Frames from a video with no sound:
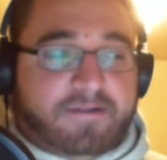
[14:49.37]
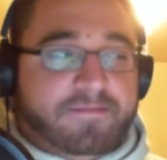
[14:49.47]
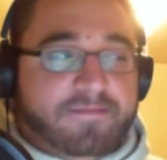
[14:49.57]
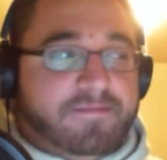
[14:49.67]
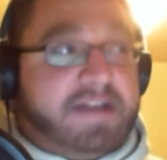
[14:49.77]

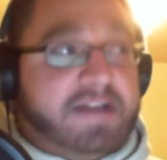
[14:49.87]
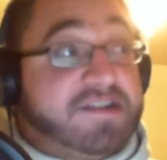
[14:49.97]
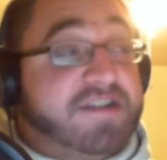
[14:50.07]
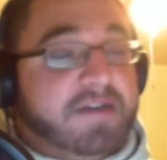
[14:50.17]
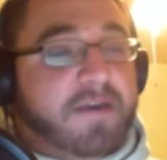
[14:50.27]
It's
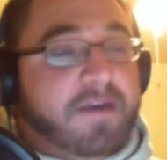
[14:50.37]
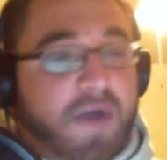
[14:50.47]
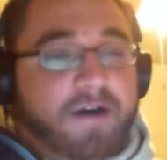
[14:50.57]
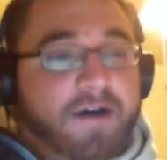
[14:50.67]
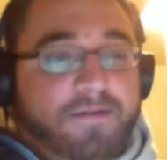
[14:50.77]
selling well.
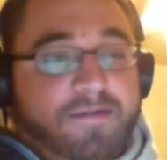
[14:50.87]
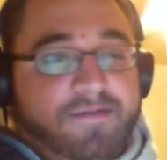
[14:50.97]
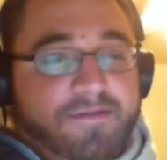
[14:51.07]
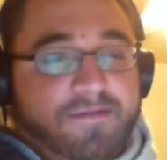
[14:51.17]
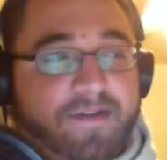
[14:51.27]

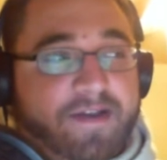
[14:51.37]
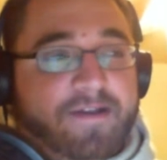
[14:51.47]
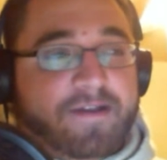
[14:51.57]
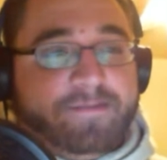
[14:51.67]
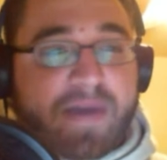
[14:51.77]
It's
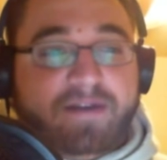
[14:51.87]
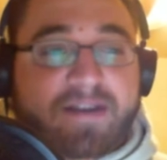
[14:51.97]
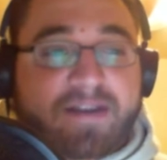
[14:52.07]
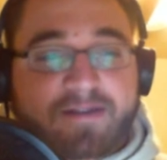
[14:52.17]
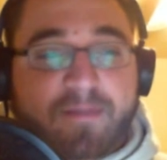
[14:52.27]
better
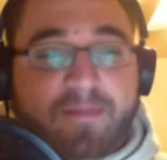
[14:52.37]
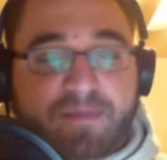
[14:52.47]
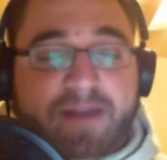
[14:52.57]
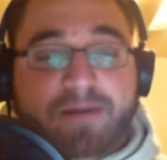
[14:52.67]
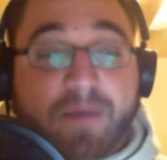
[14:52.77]
than BlackBerry
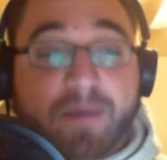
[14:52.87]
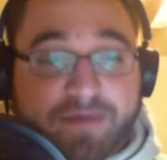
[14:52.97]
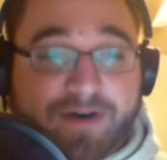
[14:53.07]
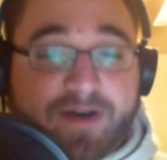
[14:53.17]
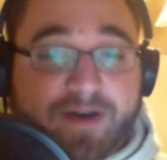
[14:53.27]
Mobile
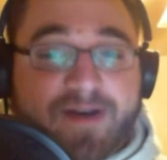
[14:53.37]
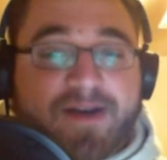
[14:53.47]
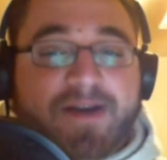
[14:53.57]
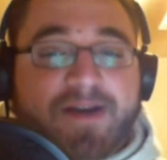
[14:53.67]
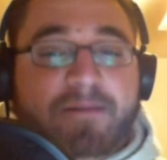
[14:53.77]
thought,
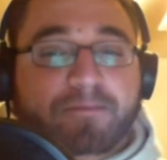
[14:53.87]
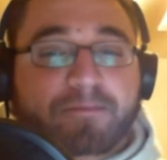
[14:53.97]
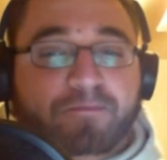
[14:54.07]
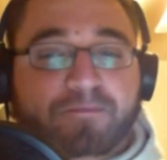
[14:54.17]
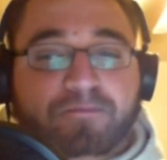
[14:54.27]

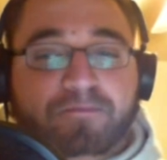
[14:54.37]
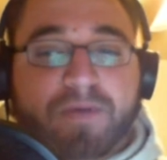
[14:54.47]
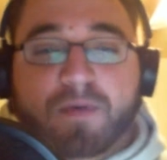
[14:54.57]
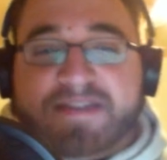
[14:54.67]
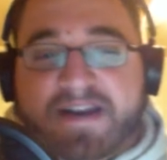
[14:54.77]
but
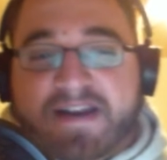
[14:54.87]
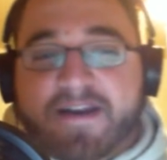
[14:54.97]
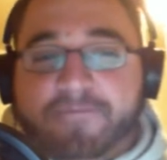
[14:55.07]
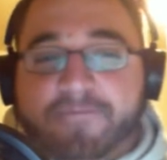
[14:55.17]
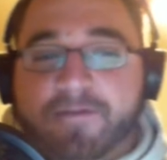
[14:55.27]
wasn't enough
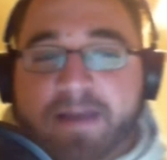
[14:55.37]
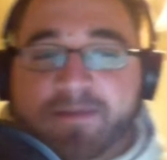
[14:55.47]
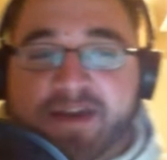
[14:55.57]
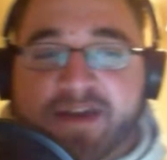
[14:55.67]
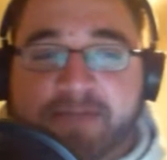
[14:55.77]
for them to
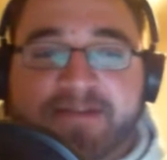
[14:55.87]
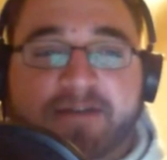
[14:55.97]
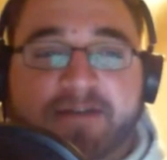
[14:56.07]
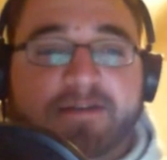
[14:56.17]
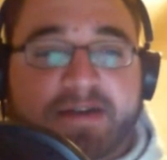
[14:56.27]
keep selling
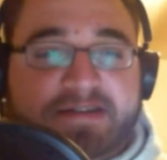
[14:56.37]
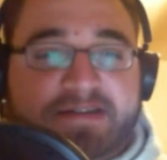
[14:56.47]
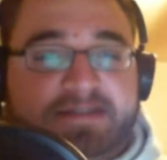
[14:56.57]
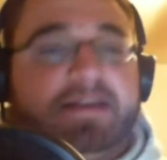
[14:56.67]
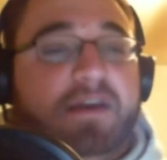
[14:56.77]
devices in
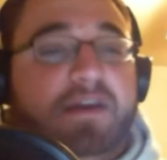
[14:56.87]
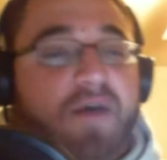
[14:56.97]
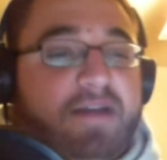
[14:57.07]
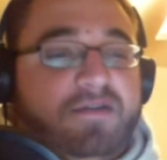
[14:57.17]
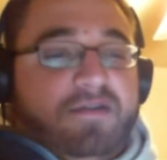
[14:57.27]
the US
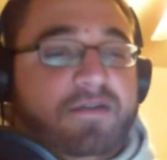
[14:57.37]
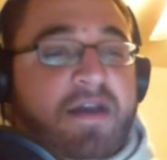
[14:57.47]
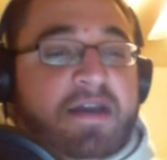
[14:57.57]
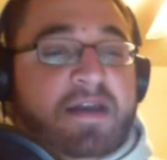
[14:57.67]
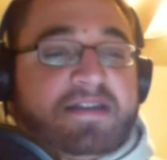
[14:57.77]
or
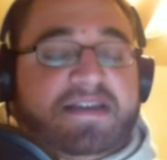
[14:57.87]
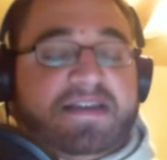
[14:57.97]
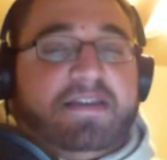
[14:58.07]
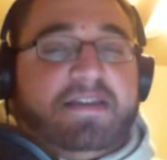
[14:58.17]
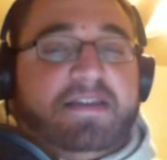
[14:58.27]
see the
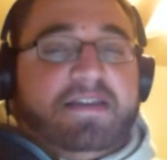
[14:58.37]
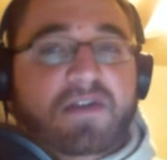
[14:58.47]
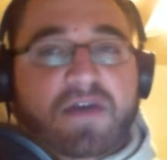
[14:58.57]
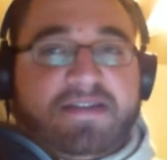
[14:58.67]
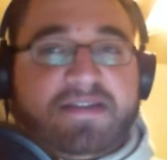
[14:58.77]
US as
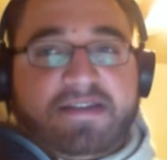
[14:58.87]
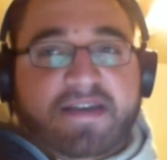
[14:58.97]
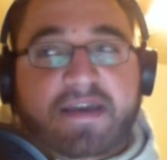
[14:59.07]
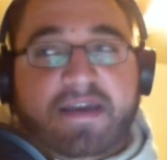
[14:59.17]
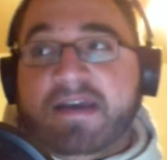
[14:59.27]
a
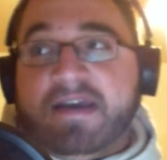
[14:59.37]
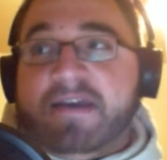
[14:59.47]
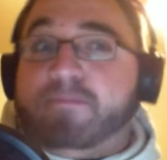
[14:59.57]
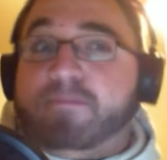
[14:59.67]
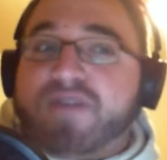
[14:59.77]

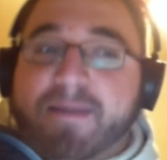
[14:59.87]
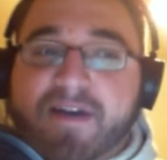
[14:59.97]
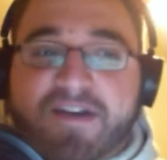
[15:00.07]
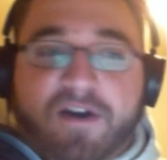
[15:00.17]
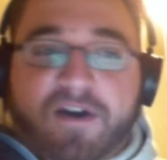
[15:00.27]
primary
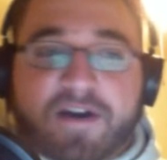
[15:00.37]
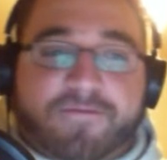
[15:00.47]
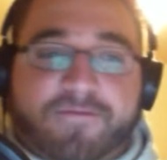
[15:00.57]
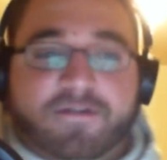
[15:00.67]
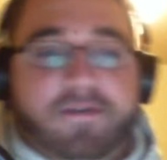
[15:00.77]
target for their
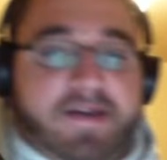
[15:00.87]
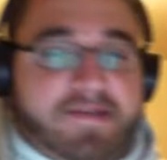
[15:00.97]
devices.